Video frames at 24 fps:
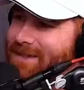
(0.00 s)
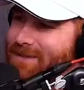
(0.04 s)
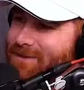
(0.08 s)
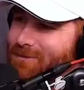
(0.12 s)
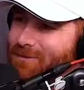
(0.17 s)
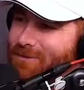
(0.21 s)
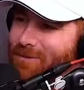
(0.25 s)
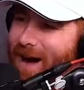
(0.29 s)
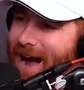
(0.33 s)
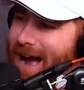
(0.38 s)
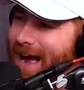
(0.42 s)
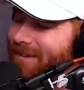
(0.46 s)
That's
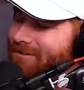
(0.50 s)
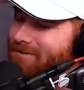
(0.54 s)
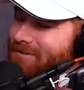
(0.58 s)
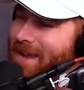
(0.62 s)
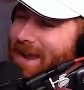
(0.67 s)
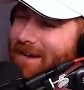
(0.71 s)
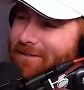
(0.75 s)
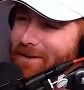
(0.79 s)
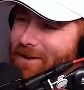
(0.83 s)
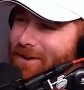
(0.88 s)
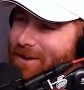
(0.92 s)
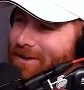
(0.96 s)
why I've
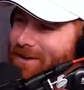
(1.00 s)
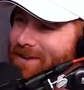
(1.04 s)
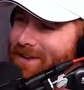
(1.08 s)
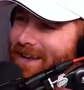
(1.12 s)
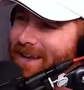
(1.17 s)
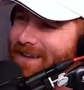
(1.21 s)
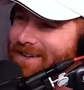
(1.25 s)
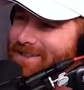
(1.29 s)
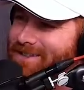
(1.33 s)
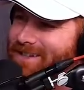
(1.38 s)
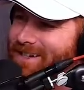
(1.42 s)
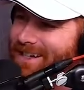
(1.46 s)
never heard of
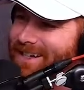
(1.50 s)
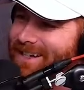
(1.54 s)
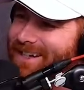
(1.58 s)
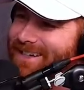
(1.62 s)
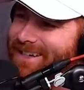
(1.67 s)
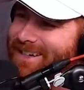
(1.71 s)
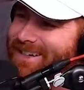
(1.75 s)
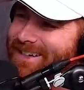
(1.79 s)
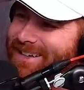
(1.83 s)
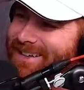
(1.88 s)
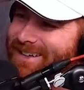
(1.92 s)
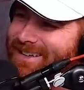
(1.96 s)
that. Yeah,
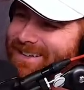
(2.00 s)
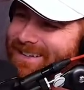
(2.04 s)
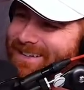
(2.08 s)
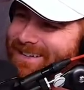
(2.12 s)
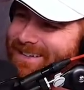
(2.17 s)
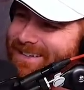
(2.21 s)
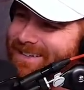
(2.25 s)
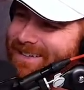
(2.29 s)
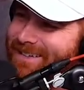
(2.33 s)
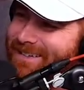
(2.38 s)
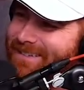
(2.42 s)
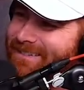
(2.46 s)
shit. And, you
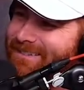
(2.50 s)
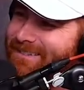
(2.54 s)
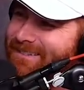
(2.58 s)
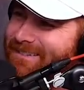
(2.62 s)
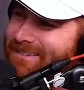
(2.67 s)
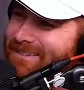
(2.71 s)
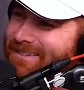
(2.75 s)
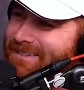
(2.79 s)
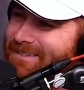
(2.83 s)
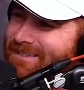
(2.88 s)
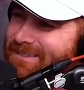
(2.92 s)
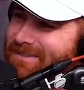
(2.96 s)
can you can
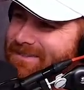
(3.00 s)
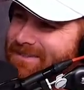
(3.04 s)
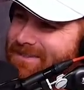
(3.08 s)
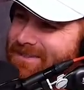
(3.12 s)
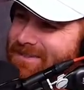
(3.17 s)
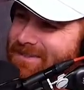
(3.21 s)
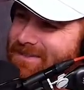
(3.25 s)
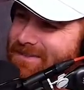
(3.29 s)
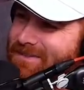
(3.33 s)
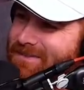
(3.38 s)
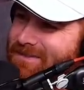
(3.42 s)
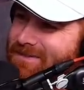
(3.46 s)
make any
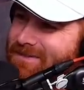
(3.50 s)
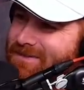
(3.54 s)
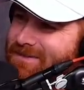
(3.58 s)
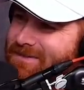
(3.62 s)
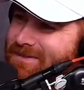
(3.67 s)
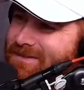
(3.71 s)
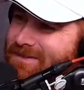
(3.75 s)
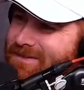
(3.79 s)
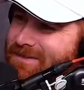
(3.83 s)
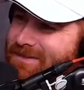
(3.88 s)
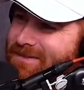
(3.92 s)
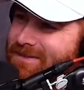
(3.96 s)
steak yourself if
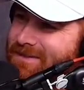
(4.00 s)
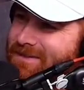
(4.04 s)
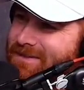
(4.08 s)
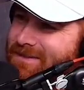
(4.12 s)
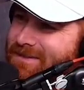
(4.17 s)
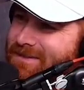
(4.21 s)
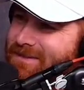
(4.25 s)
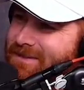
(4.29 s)
you want.